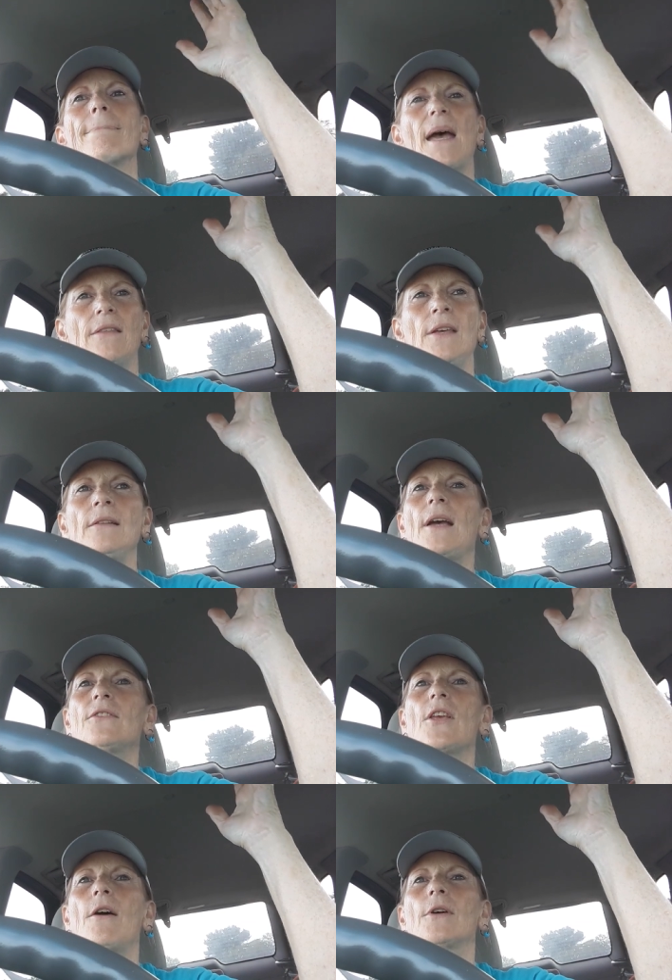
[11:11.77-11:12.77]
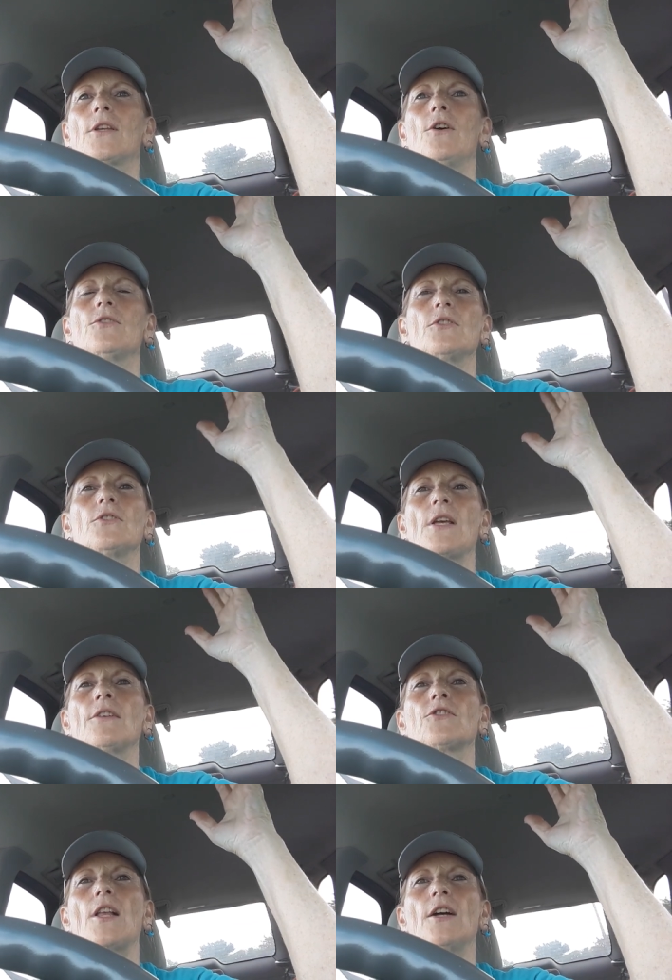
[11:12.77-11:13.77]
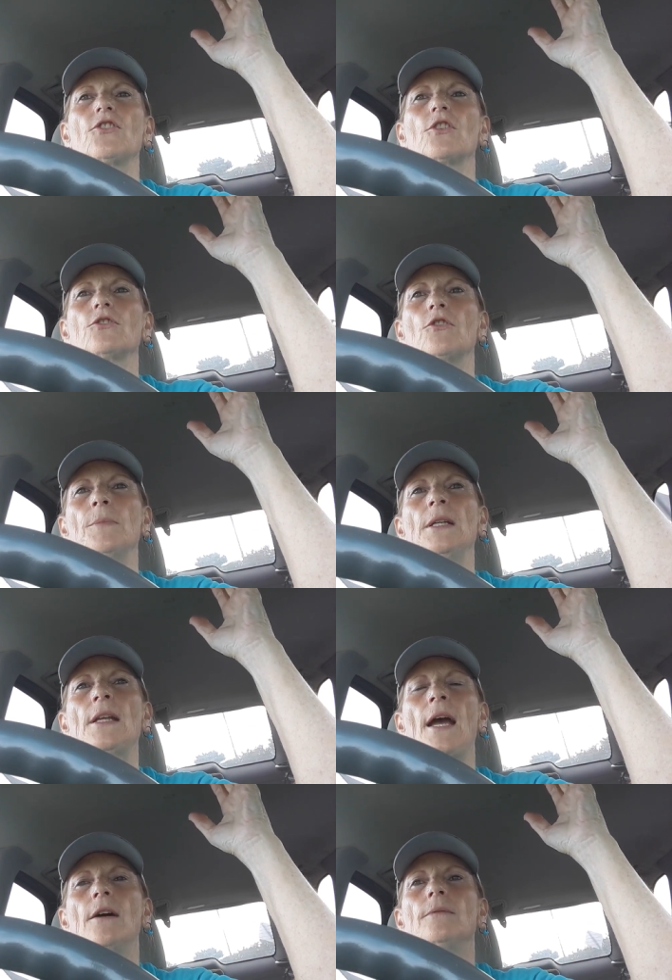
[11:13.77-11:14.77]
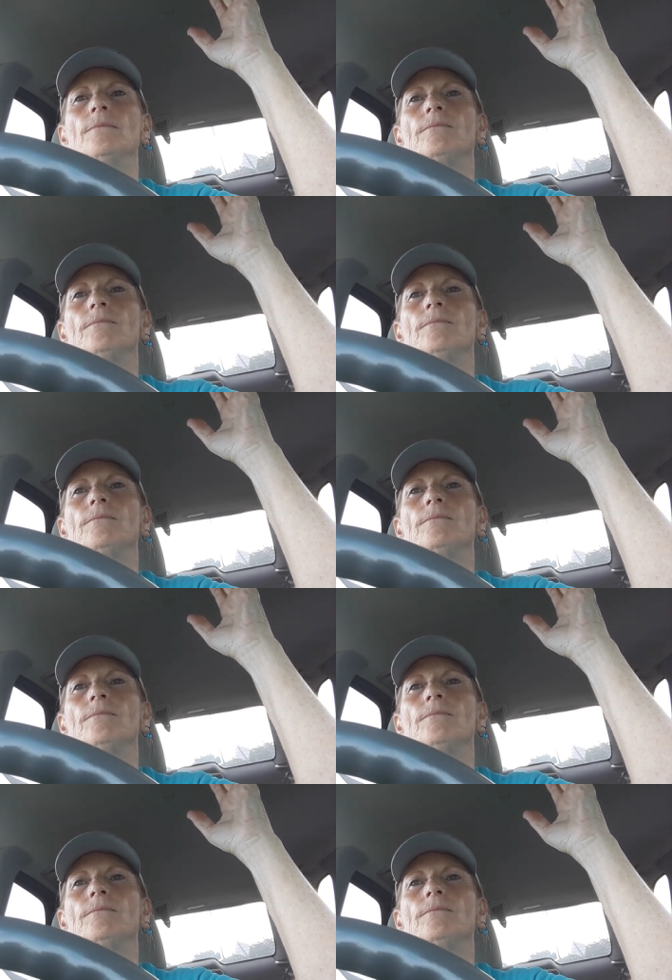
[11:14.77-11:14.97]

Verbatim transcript: I think that's how it goes. It sounds logical to me now.